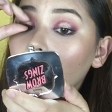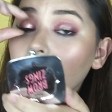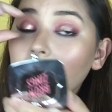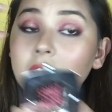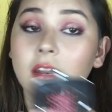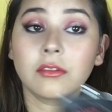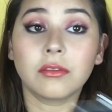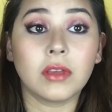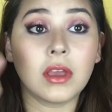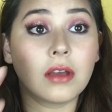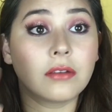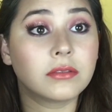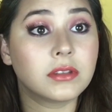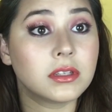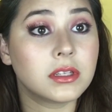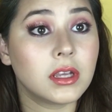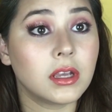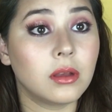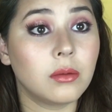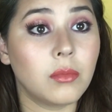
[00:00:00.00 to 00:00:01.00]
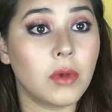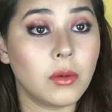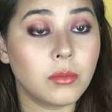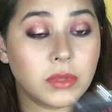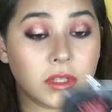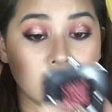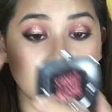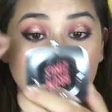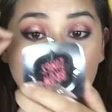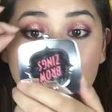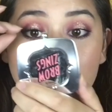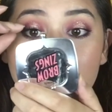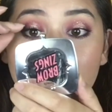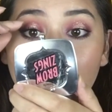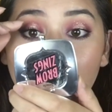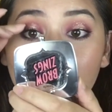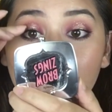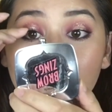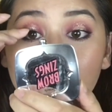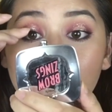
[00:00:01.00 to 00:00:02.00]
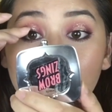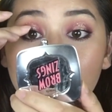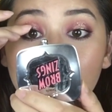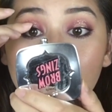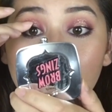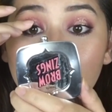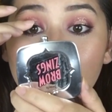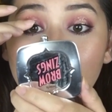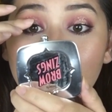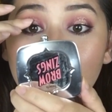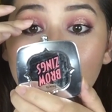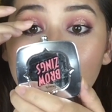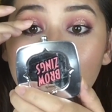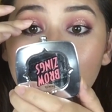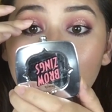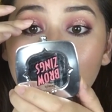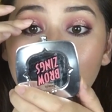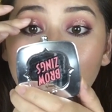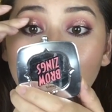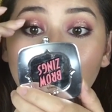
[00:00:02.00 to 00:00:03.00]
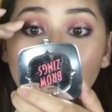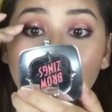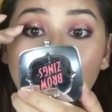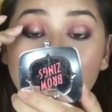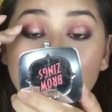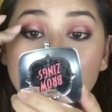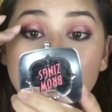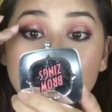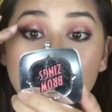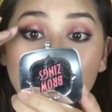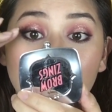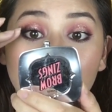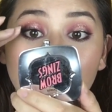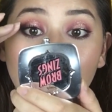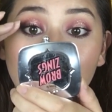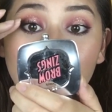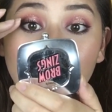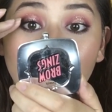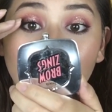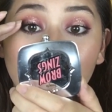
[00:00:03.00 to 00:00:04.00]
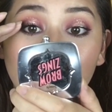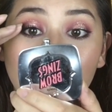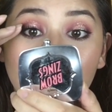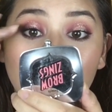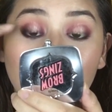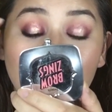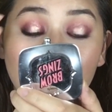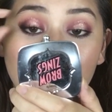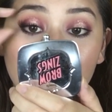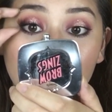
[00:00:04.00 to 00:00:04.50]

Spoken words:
And if you have to take a moment to yourself, go ahead and take that moment.